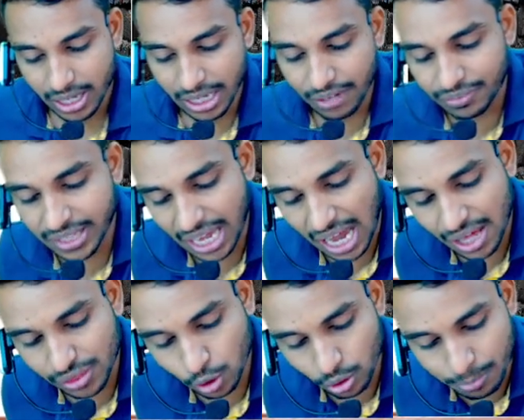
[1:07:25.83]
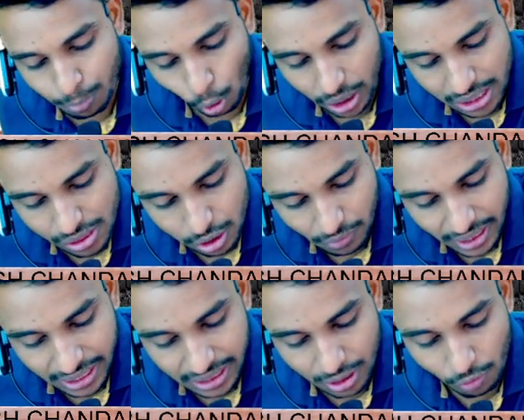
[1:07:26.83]
If they ask you importance of
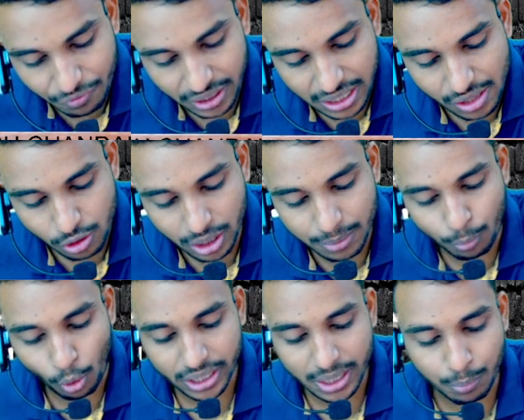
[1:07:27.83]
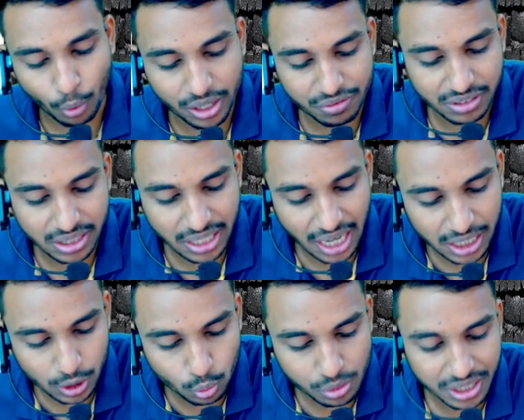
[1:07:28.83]
letter of weakness or important points with
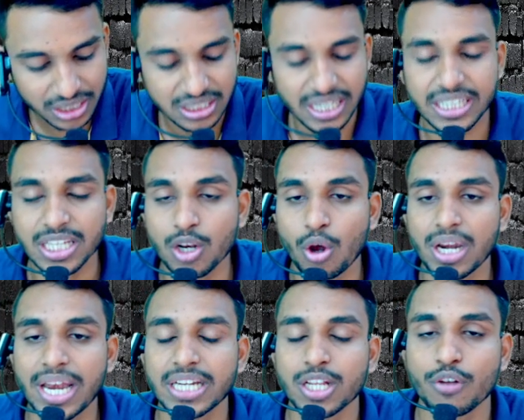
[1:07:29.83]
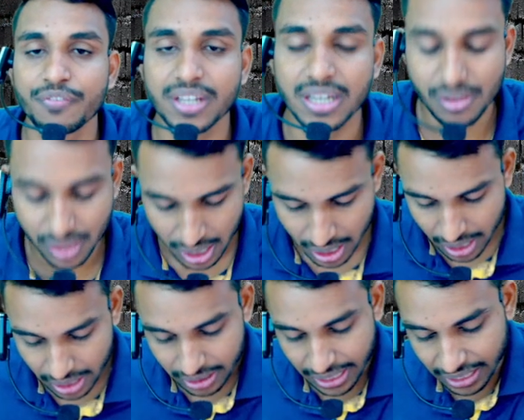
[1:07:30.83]
regard to such letter or letter of weakness,
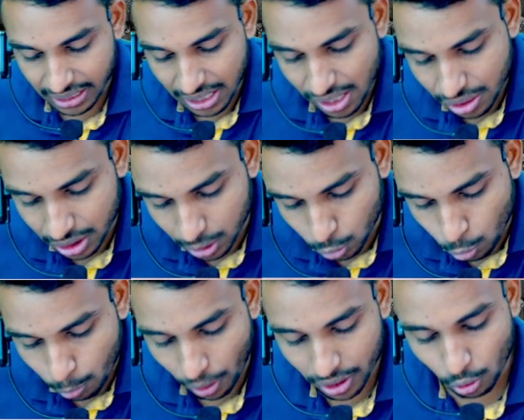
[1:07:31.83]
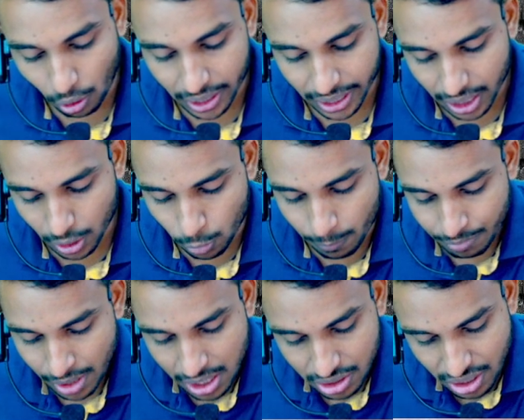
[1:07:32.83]
then these 2 points you already know.
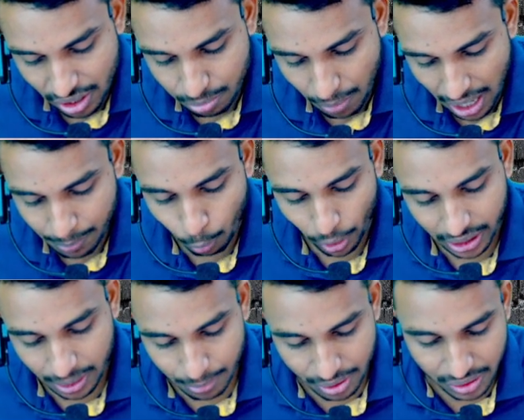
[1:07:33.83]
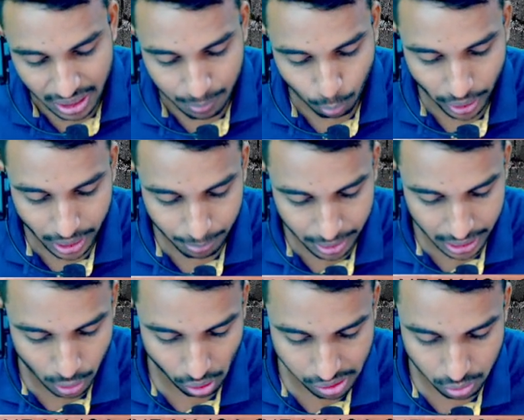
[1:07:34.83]
Just mark point number C and point number
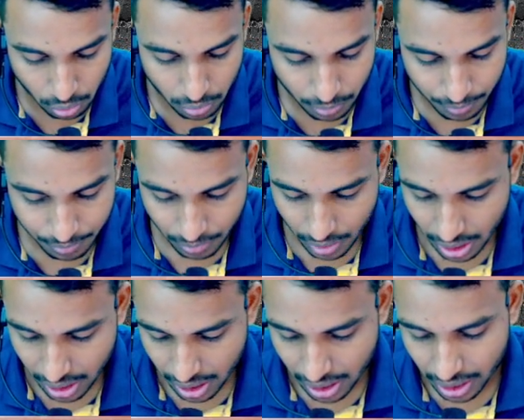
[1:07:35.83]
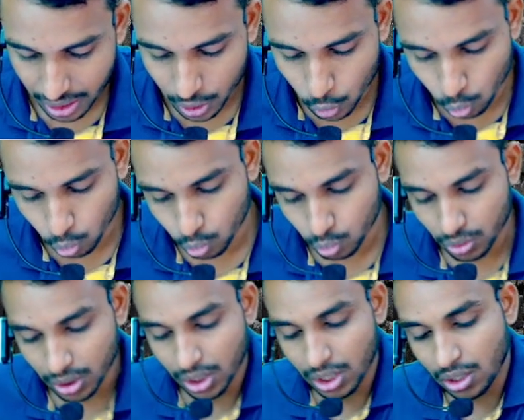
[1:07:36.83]
D also. New.
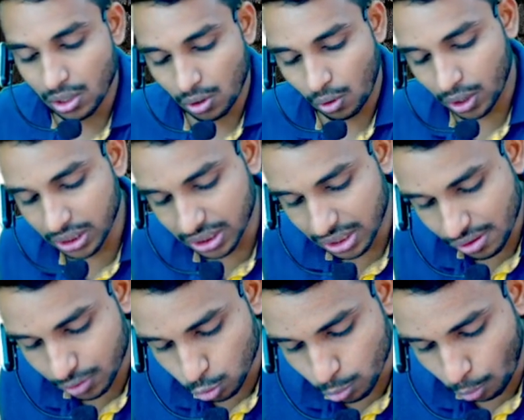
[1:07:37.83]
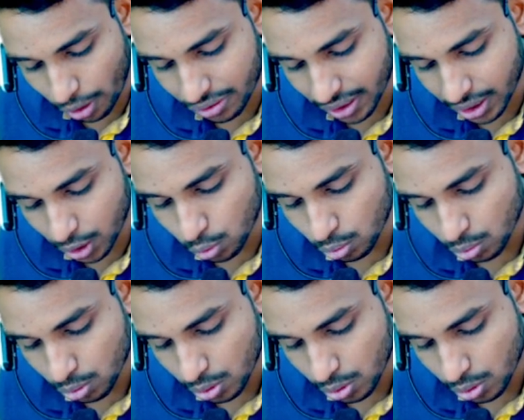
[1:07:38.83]
Only these 2 points are new.